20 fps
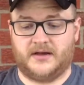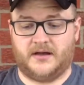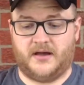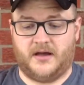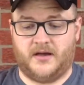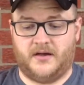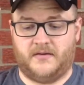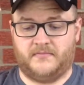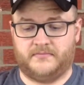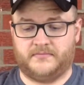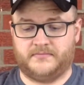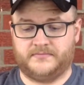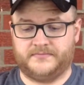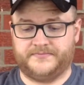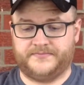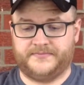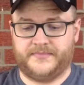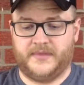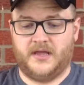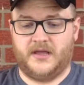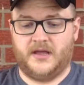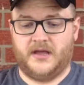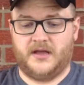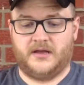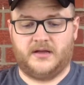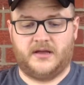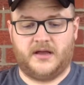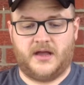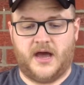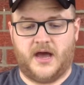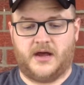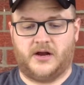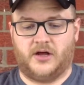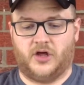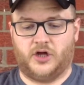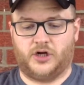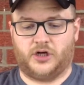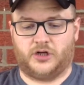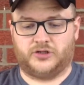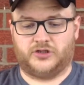Had a
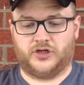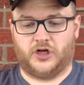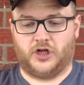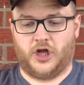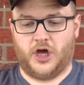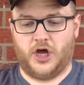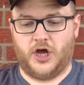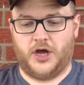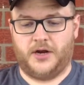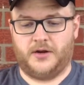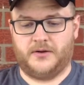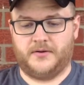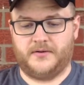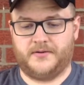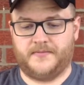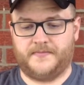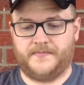little delay.